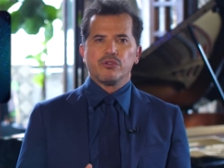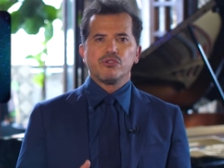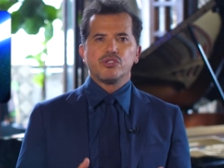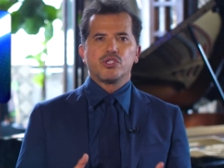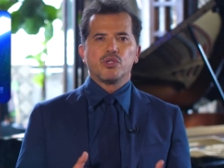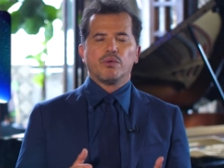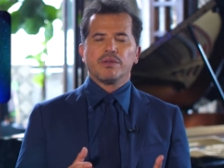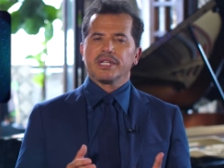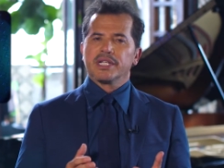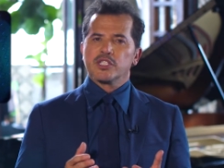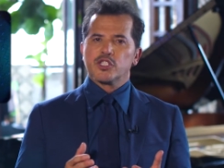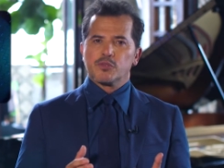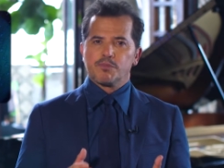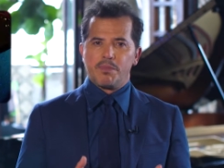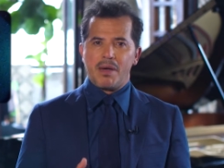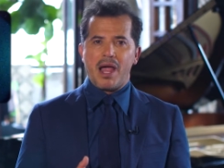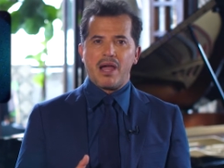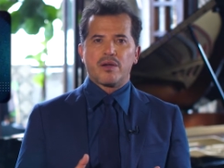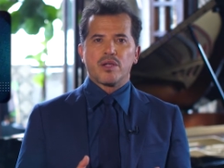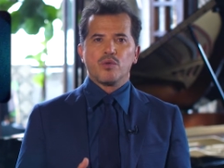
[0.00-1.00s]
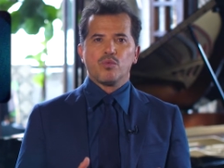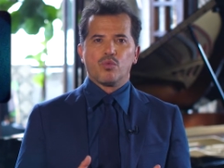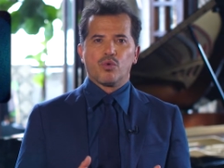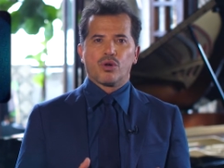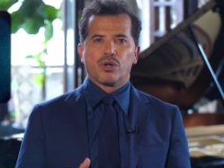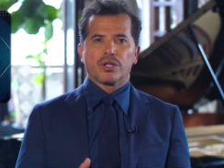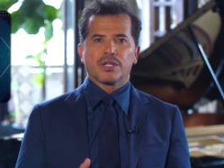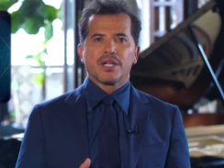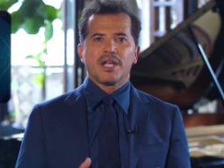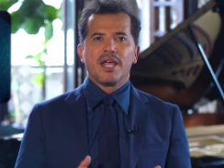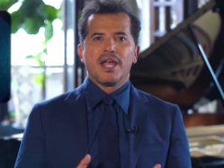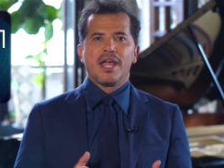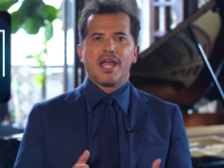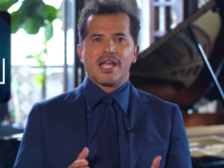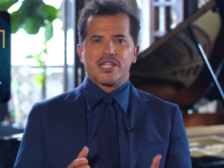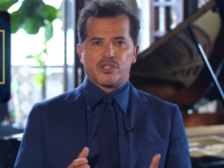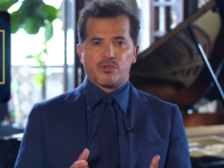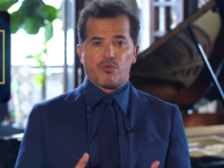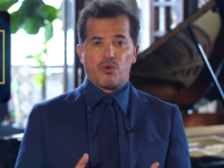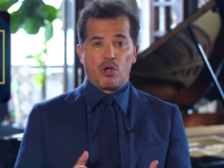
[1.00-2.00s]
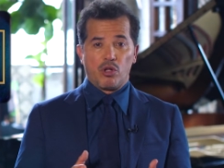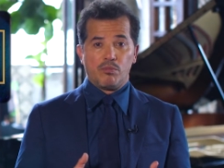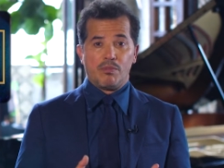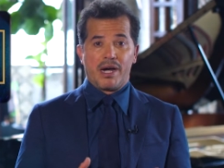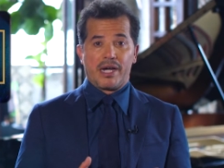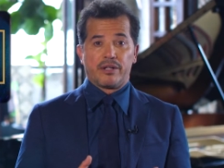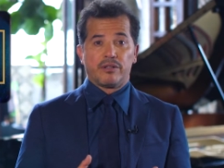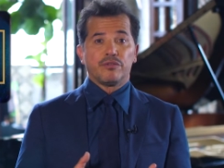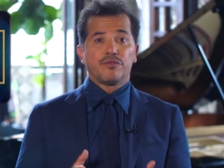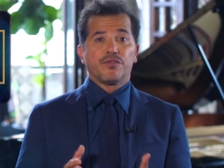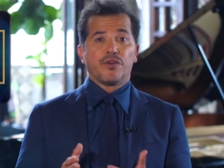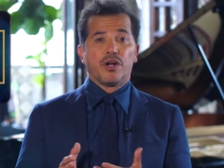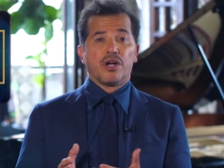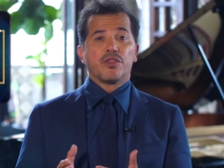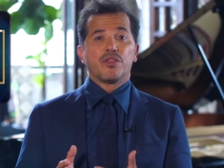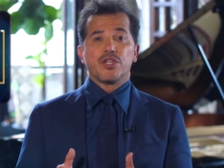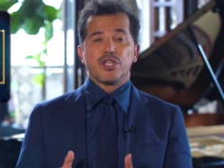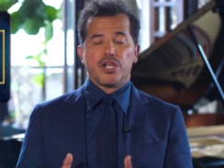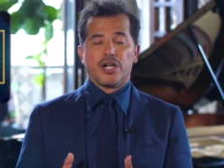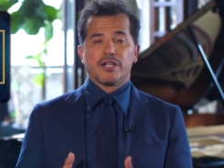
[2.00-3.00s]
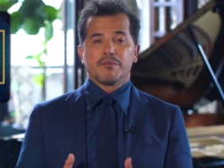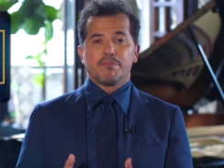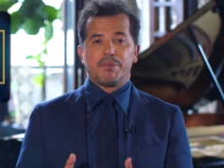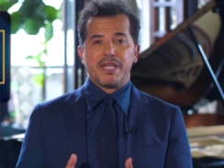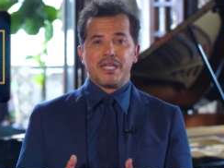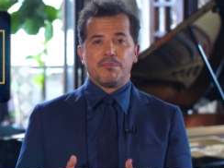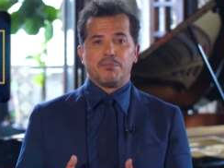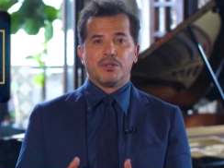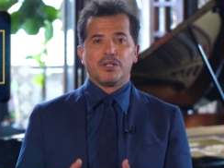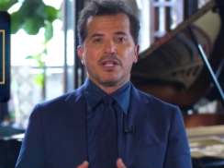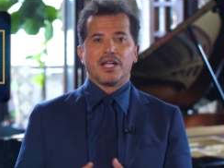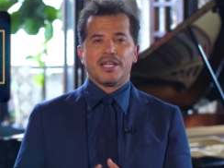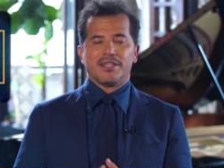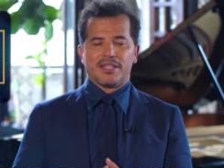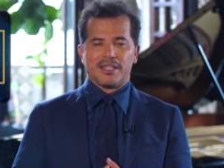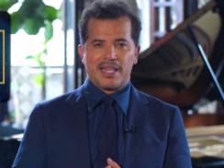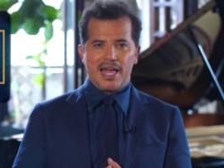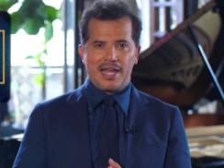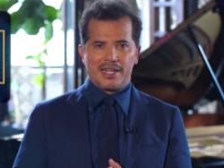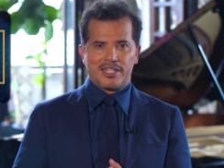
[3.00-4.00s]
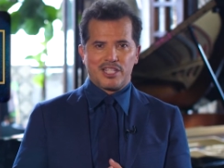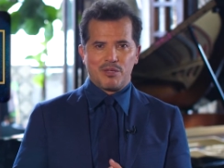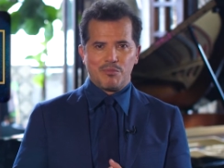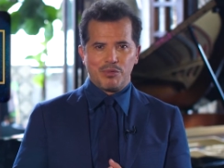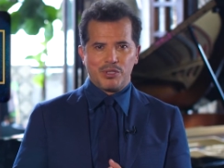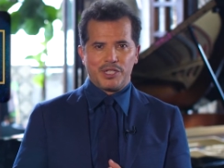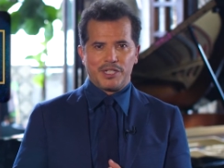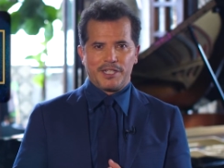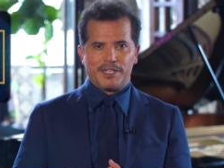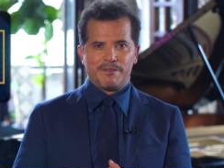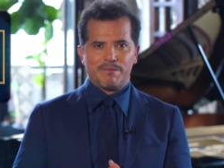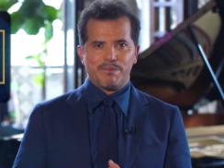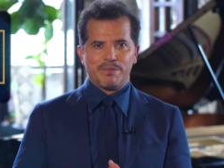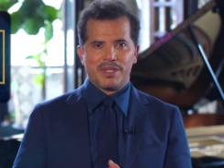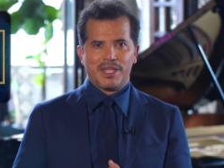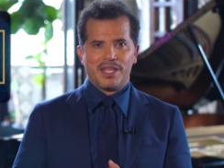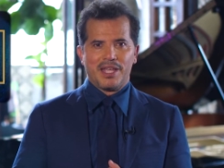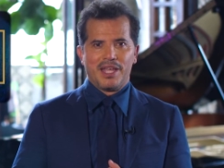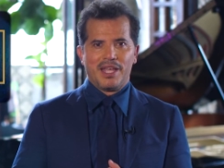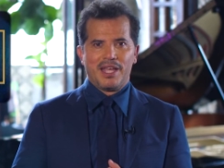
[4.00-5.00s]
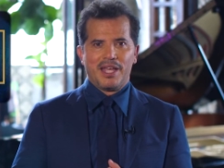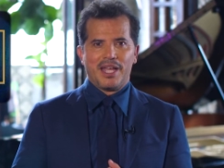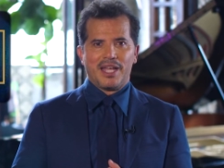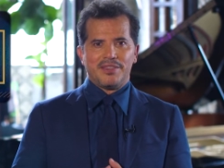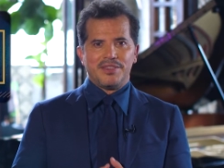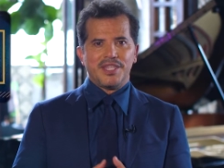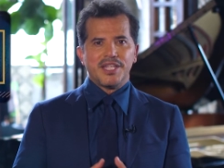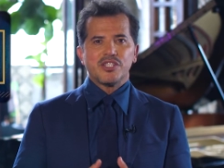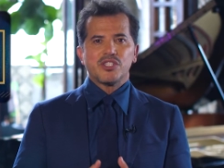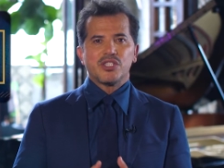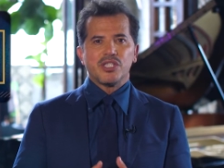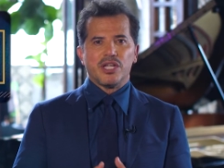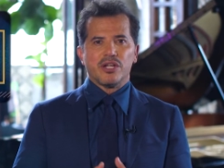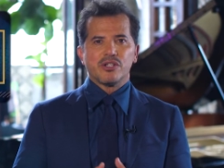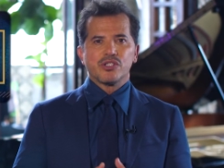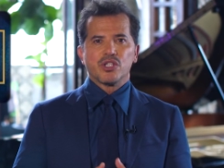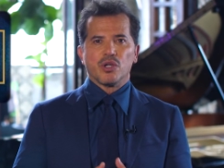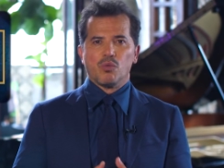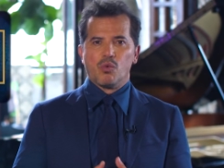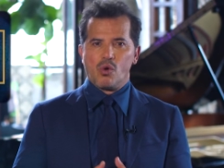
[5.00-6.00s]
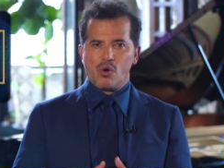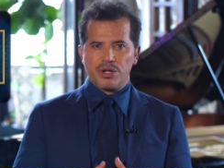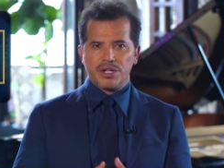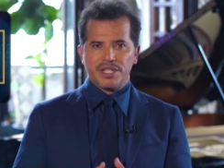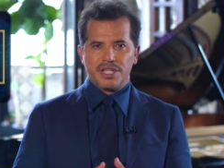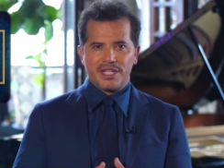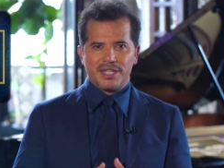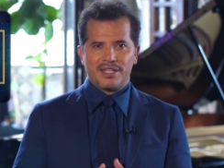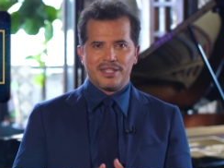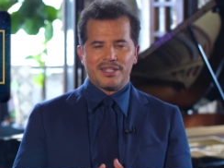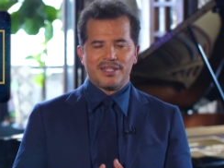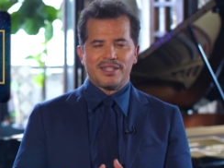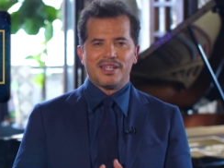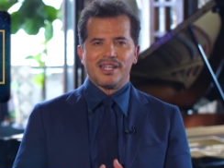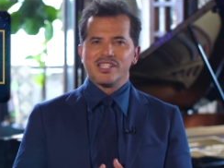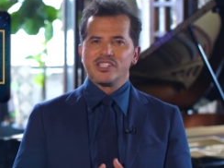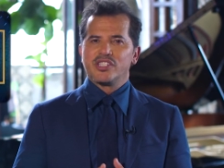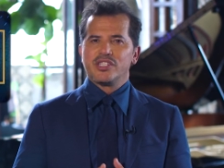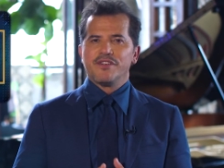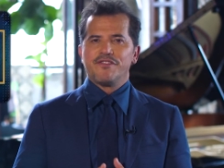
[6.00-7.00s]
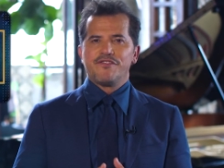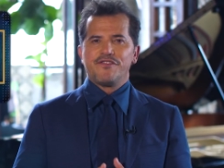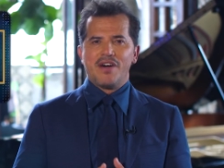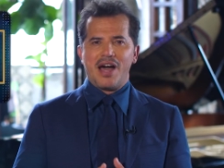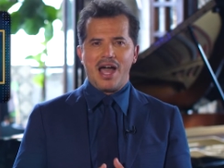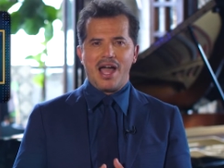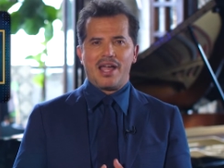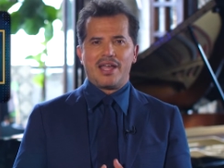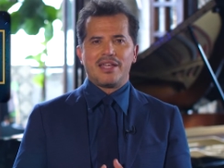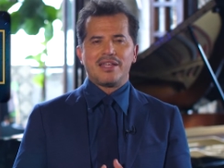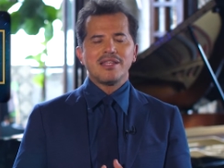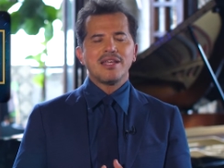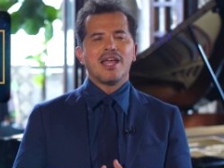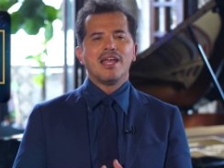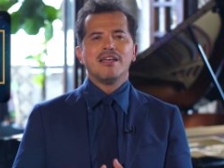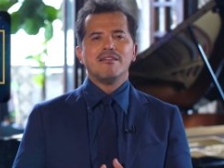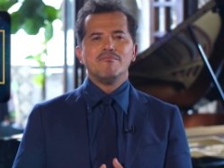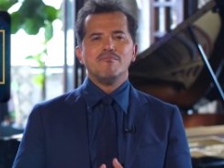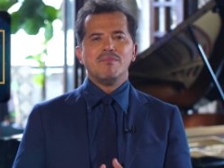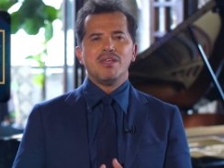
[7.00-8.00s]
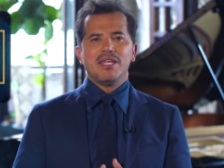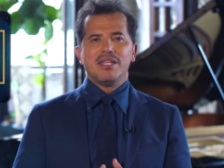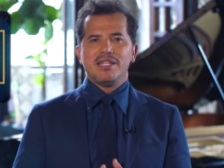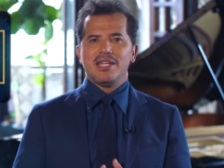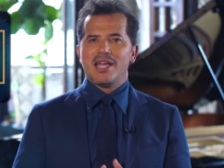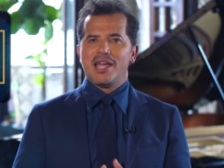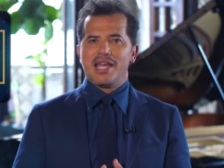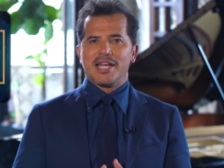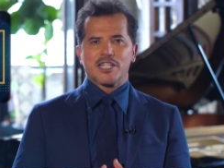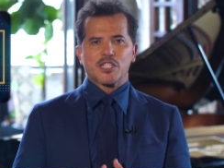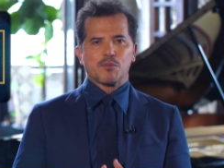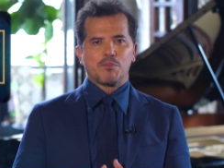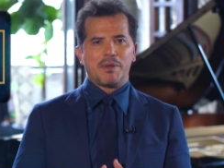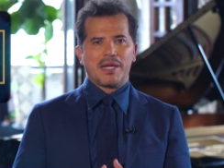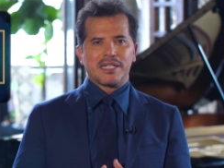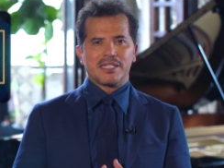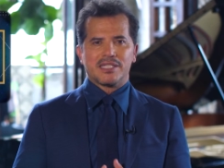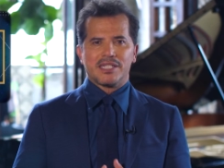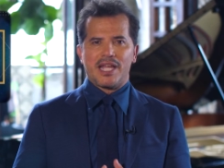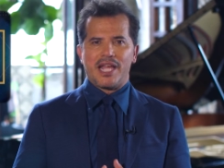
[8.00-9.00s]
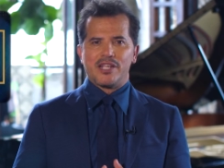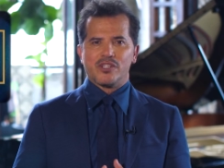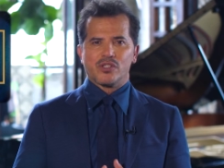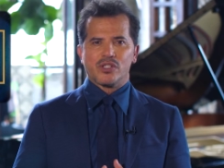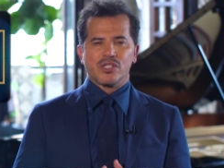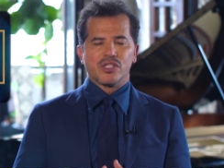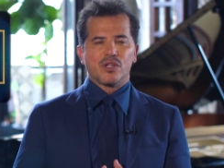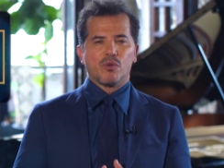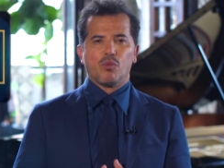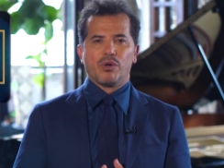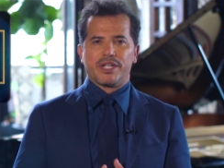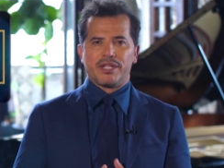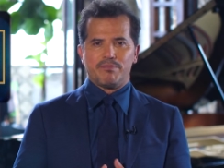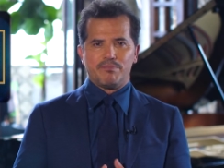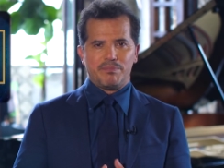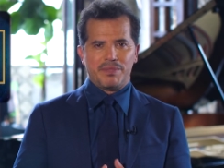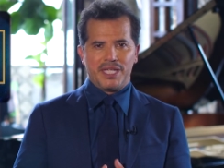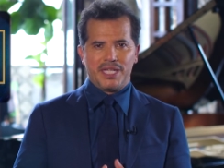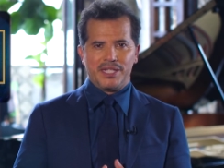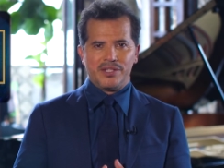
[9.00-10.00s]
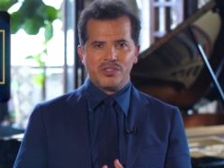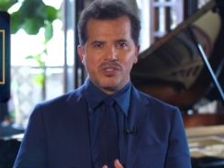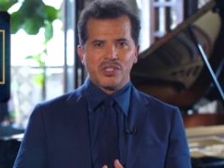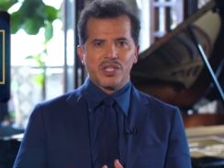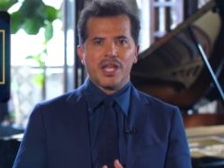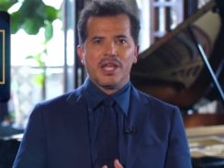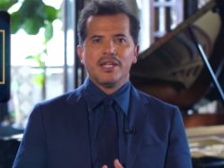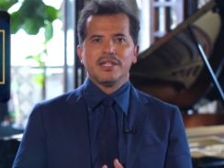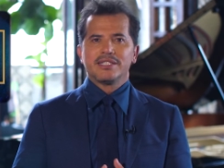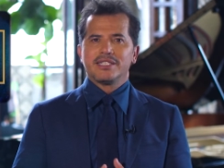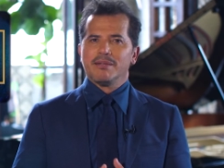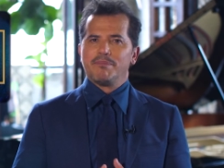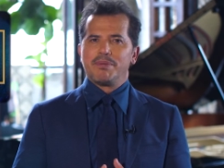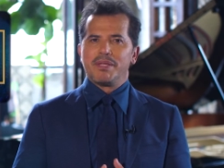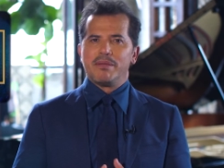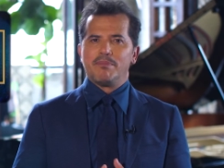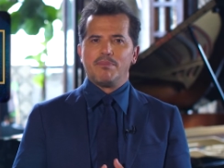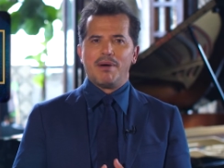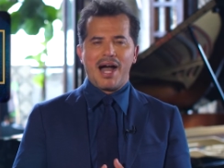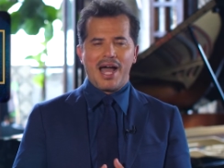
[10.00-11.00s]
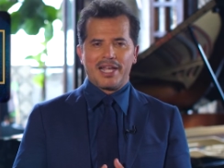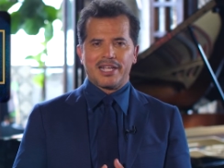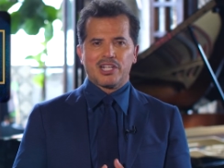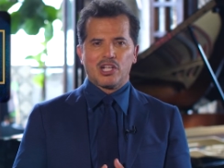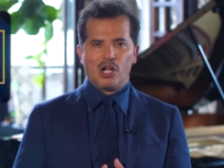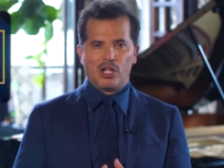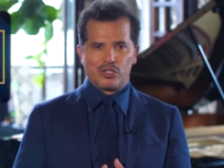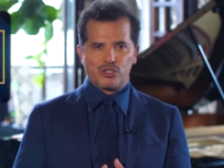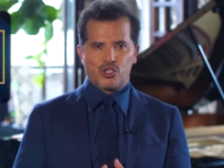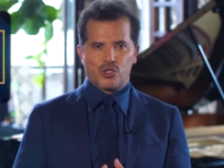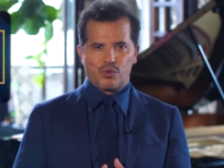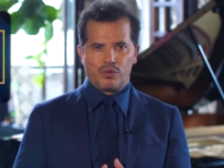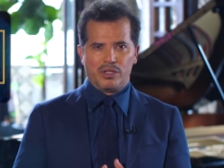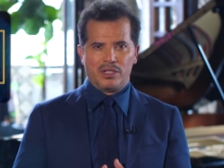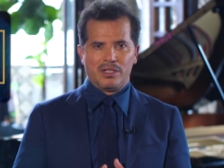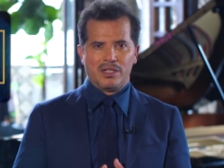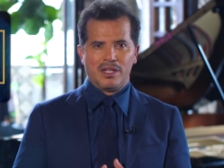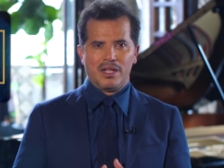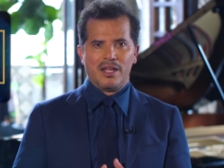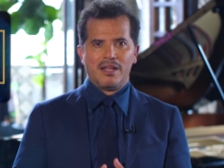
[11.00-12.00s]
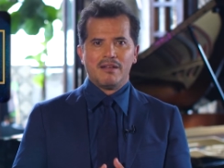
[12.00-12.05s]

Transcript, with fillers: who's doing inspiring work as a role model for other young people in the Latin community. And this year's awardee is defying media expectations of what it means to be bicultural,